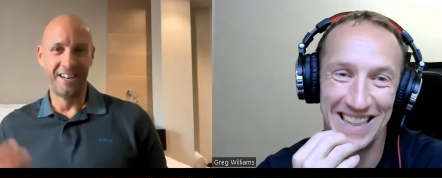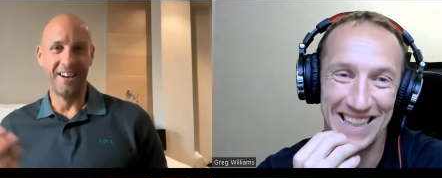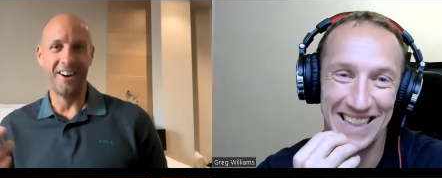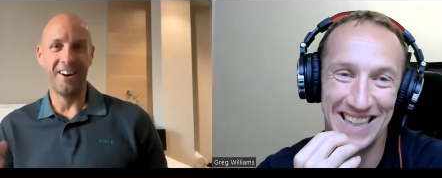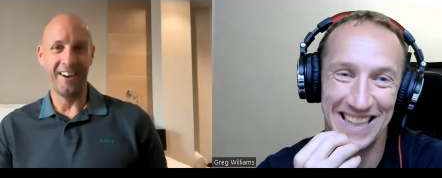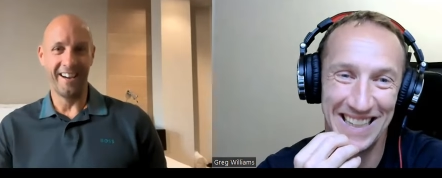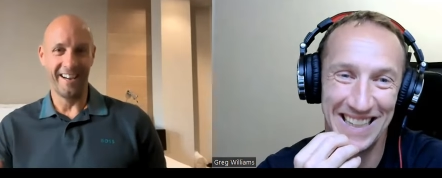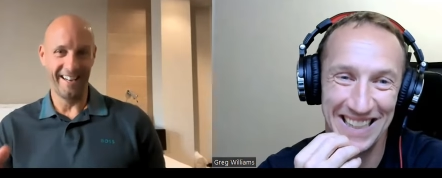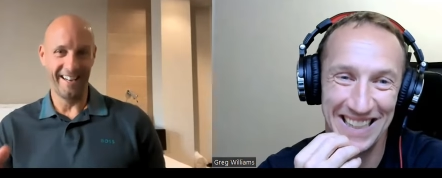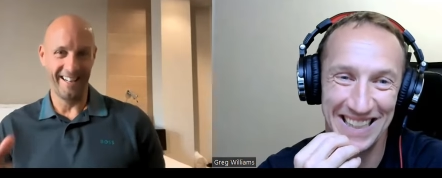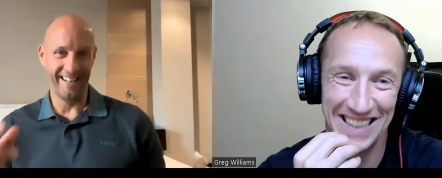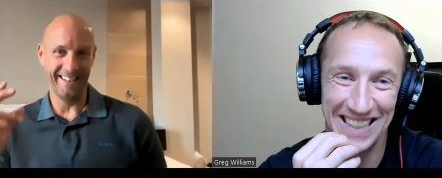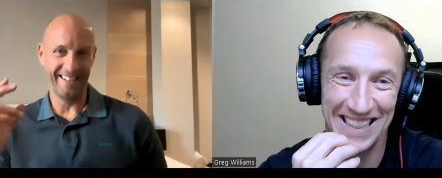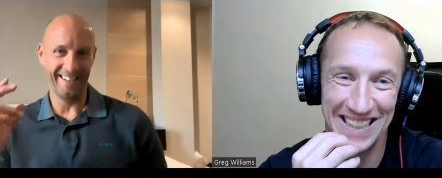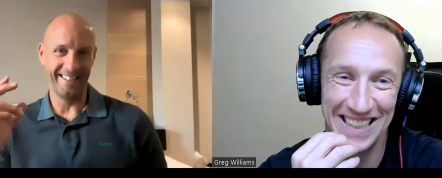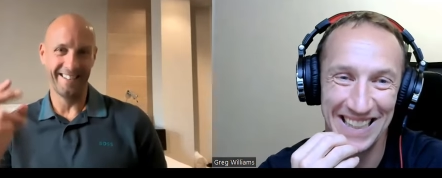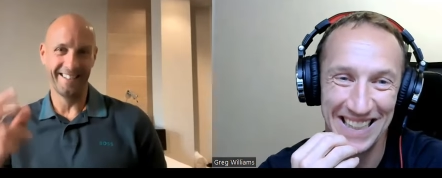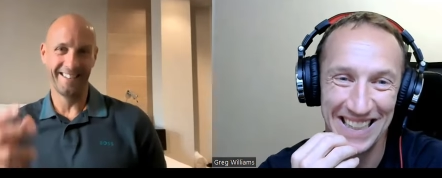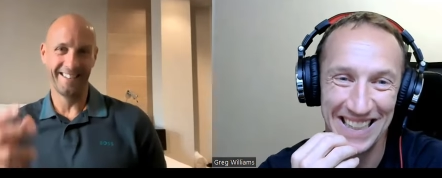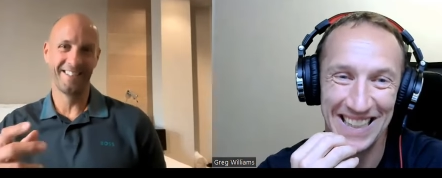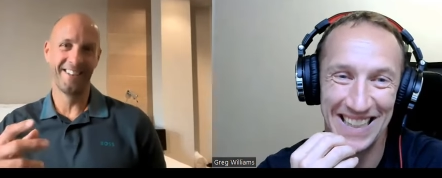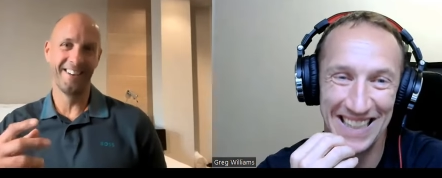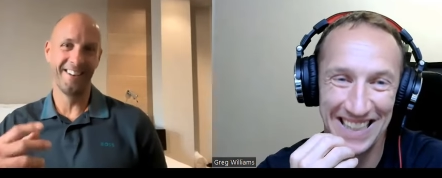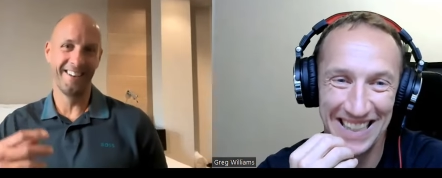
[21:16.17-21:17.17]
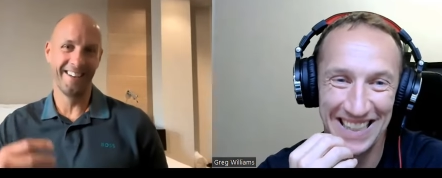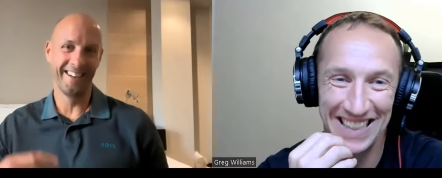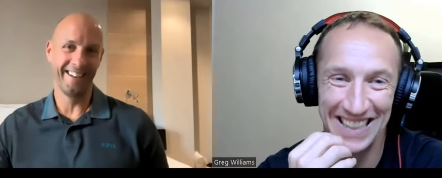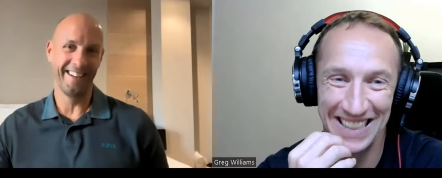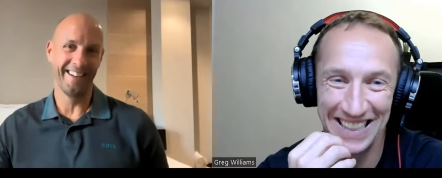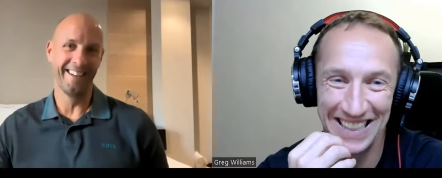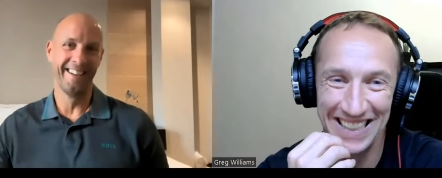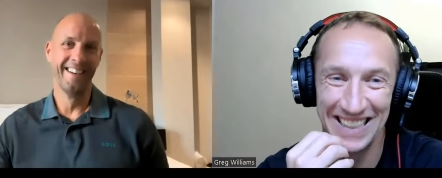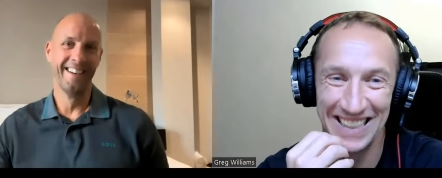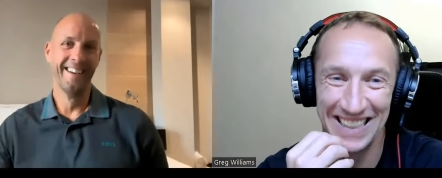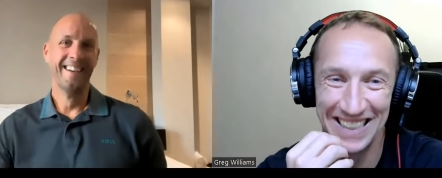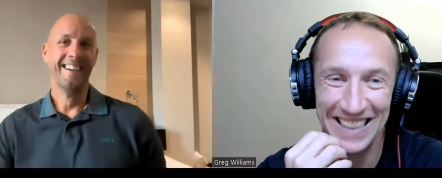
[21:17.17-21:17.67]
Speaker 1: trying it and trying it.
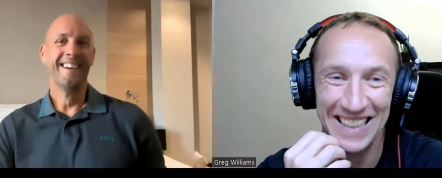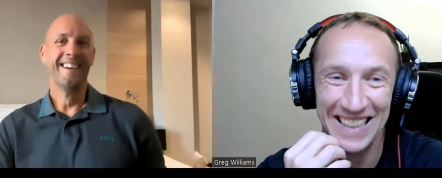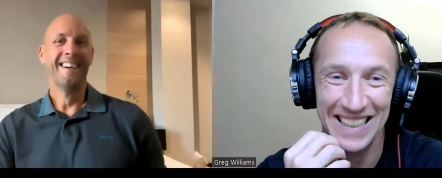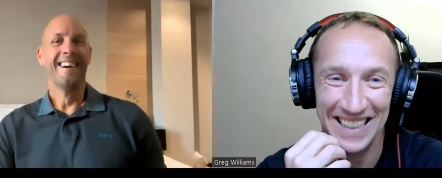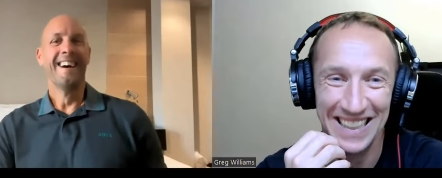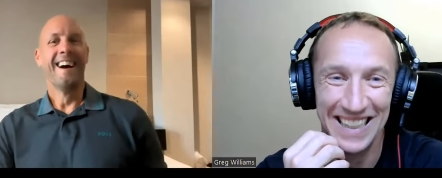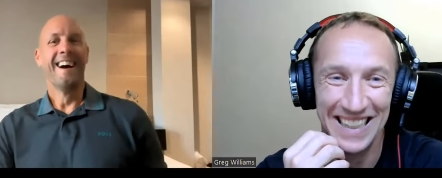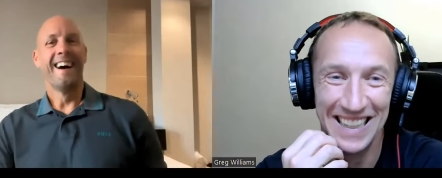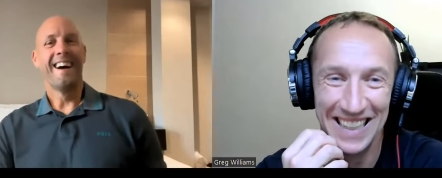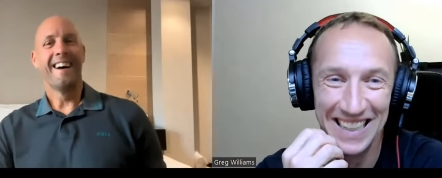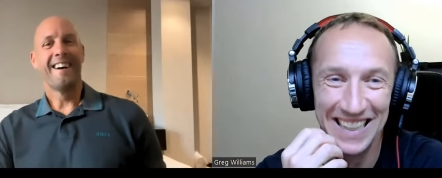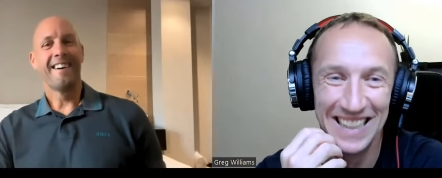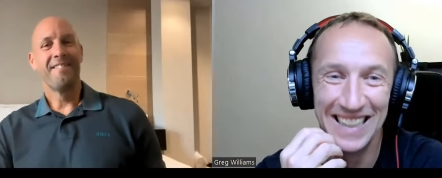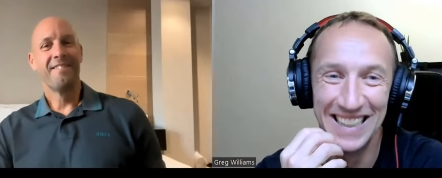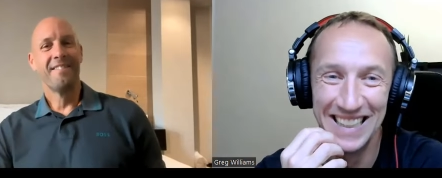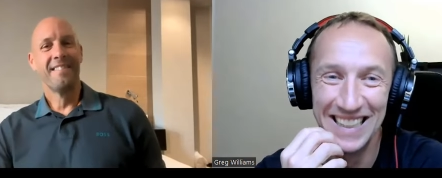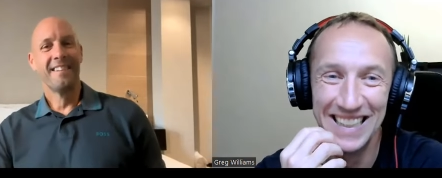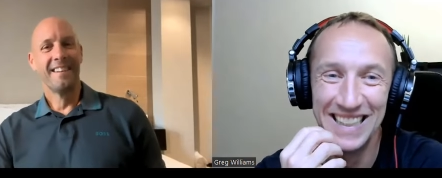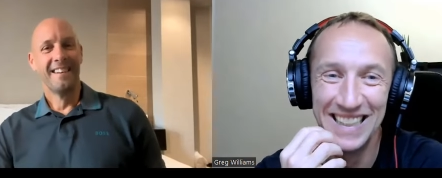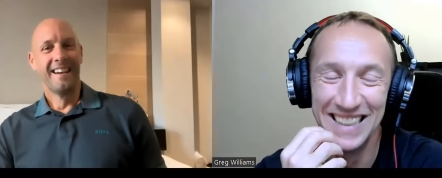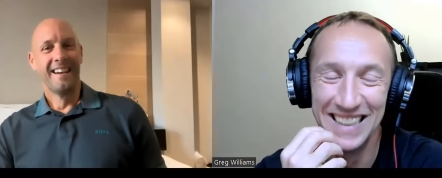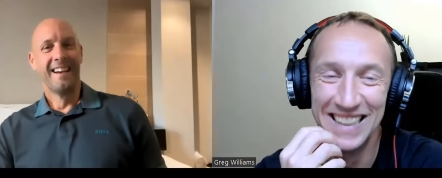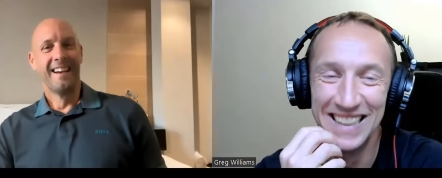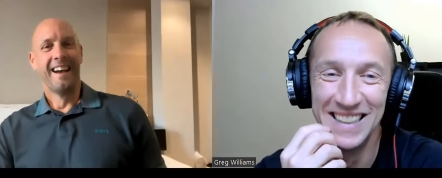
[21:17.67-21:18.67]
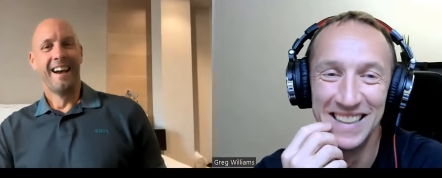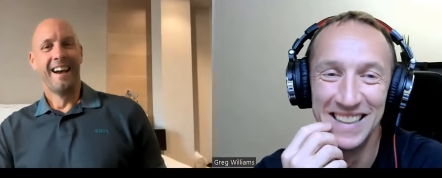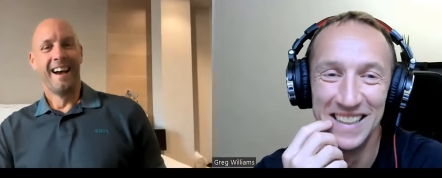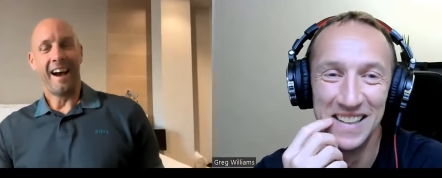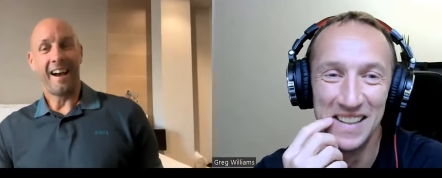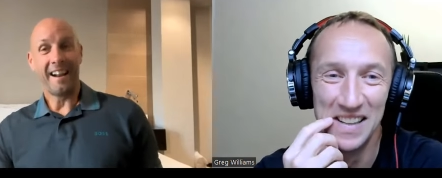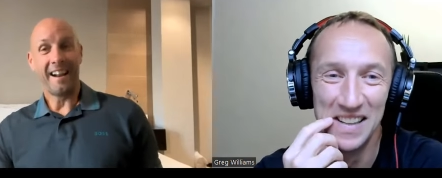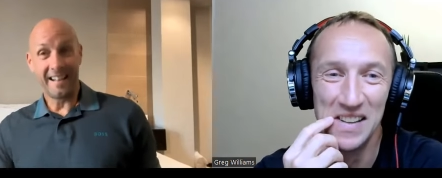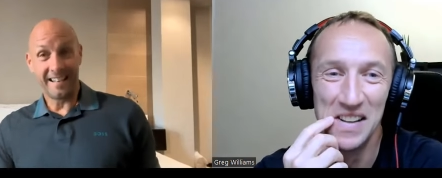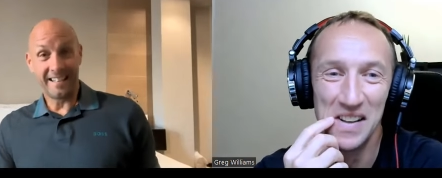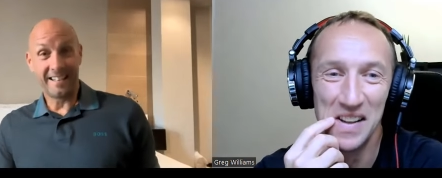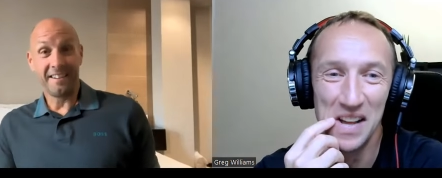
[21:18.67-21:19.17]
Um,
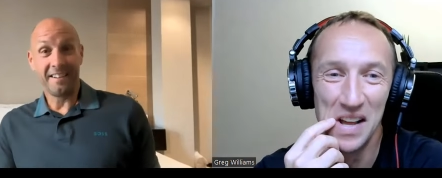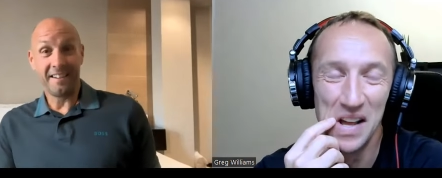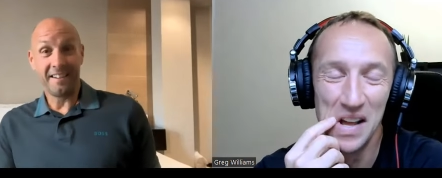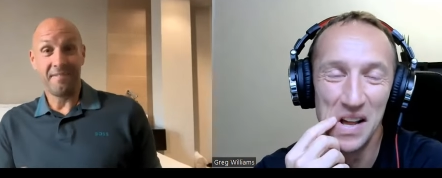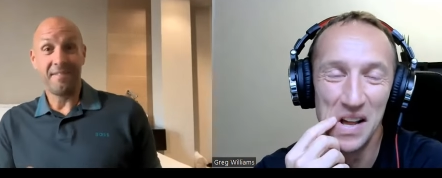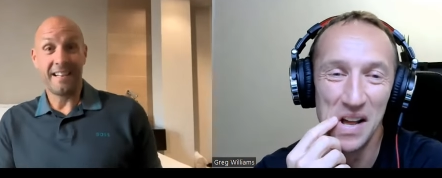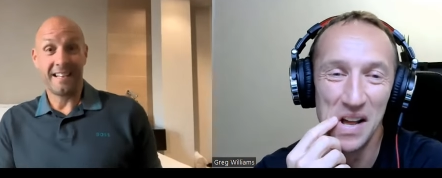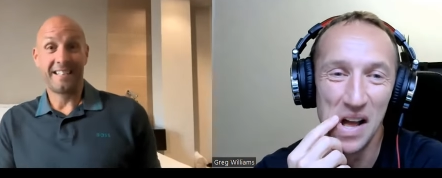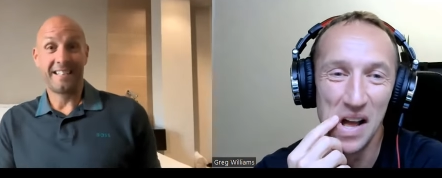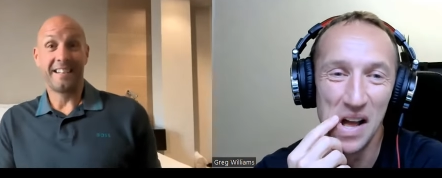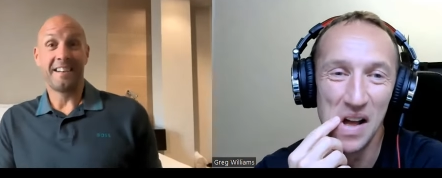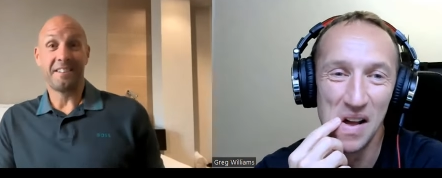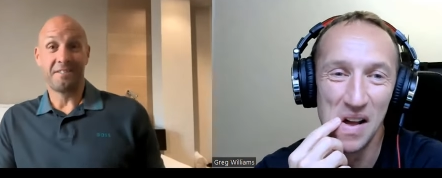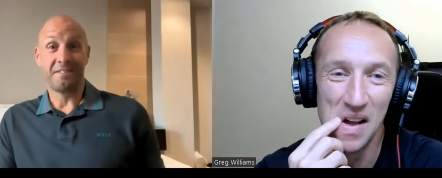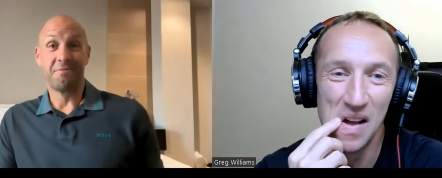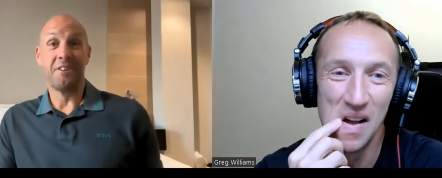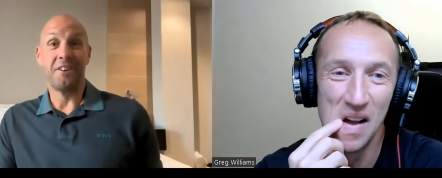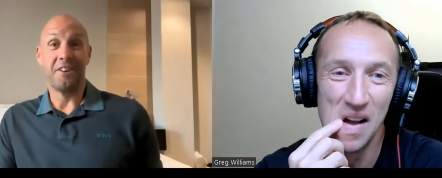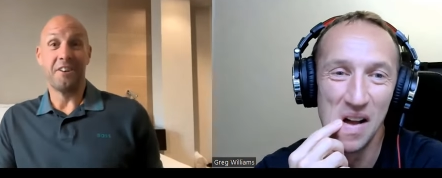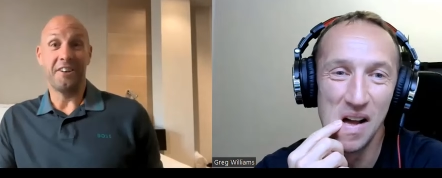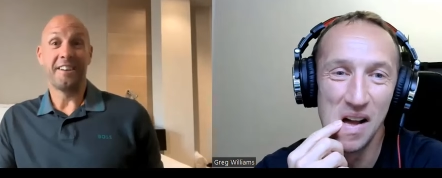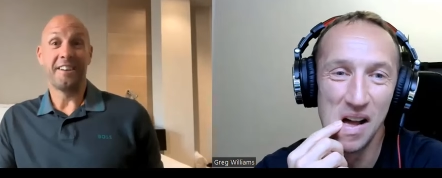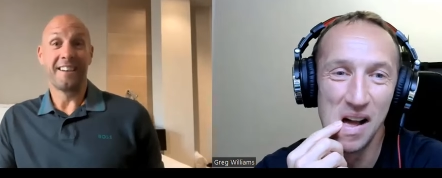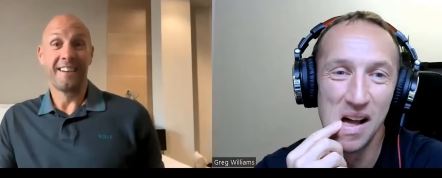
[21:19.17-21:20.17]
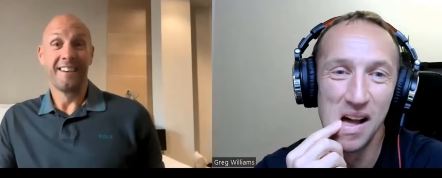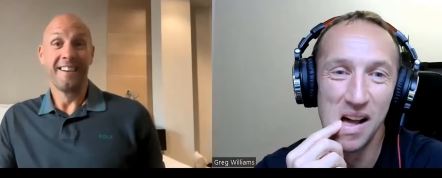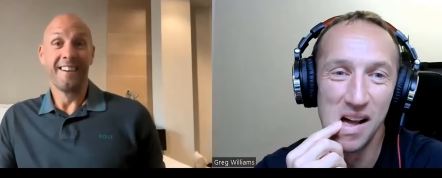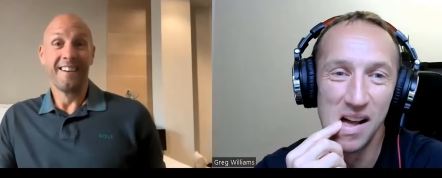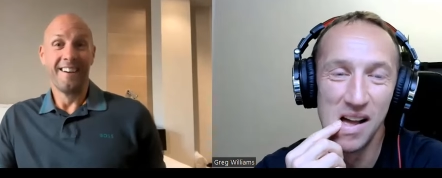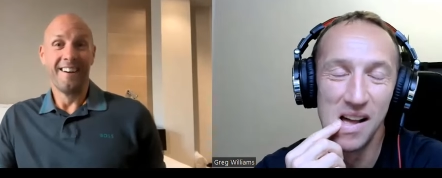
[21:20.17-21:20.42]
it does, I mean, it does work.